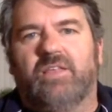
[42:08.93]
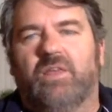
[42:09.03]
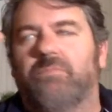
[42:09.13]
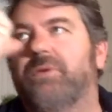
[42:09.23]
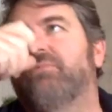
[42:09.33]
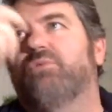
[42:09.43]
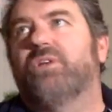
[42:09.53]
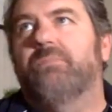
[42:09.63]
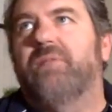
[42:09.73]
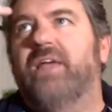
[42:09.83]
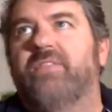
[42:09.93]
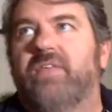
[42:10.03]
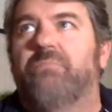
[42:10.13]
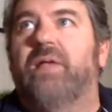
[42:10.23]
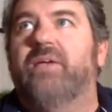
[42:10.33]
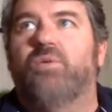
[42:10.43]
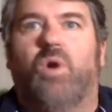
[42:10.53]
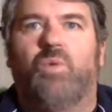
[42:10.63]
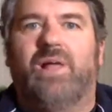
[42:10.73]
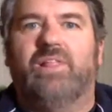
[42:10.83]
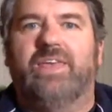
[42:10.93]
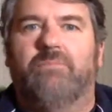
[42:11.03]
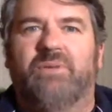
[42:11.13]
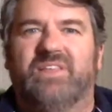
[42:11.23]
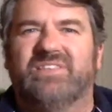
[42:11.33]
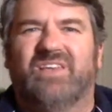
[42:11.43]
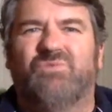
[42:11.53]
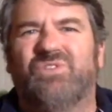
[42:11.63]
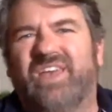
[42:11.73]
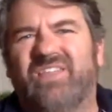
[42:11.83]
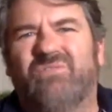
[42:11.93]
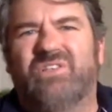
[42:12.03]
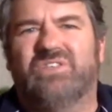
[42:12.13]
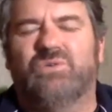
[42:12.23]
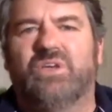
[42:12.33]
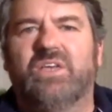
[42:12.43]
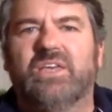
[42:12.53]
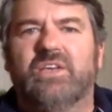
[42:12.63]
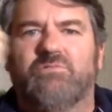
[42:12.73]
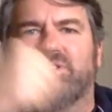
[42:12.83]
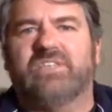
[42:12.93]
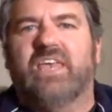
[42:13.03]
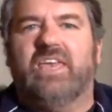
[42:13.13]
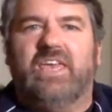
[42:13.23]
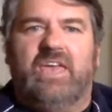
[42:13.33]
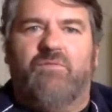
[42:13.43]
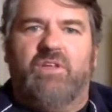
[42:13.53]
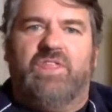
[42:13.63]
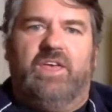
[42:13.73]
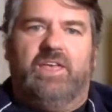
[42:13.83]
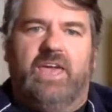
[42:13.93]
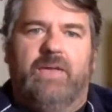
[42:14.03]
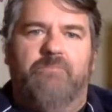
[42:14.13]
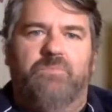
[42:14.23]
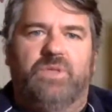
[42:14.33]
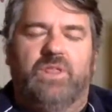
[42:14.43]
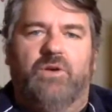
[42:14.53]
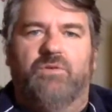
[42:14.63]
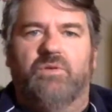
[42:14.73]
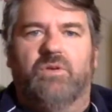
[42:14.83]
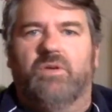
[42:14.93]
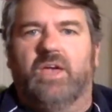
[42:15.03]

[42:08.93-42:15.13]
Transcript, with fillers: you know, people will complain that they played quite well here, but it's like, well, they're the ones who are risking everything and, you know,